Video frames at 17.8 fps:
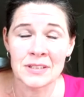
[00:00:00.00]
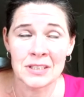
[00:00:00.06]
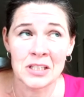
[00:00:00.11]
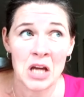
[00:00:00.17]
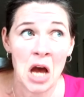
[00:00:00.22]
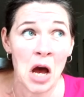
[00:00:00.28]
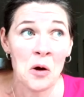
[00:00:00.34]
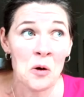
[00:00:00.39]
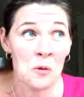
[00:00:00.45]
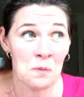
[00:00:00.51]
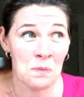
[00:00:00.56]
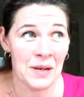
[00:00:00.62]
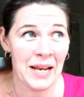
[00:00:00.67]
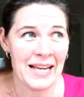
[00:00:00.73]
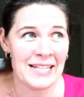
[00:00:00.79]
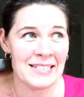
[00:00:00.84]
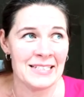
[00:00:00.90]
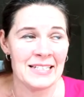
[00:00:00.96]
go
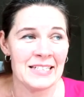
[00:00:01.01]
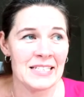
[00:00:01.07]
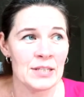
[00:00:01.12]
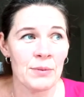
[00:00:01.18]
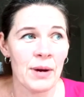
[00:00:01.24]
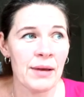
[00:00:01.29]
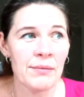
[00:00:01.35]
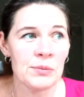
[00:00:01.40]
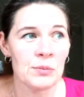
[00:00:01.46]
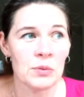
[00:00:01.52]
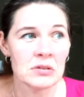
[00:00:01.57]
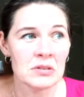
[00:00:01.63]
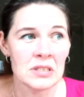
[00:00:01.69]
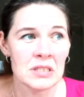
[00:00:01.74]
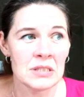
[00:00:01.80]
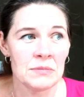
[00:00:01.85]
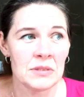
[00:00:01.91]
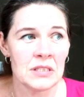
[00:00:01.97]
places the way we
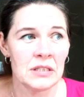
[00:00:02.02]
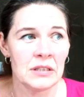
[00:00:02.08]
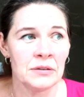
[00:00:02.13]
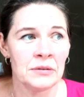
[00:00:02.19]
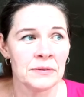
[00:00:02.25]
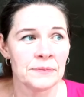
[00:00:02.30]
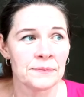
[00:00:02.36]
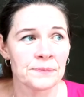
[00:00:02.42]
want him to.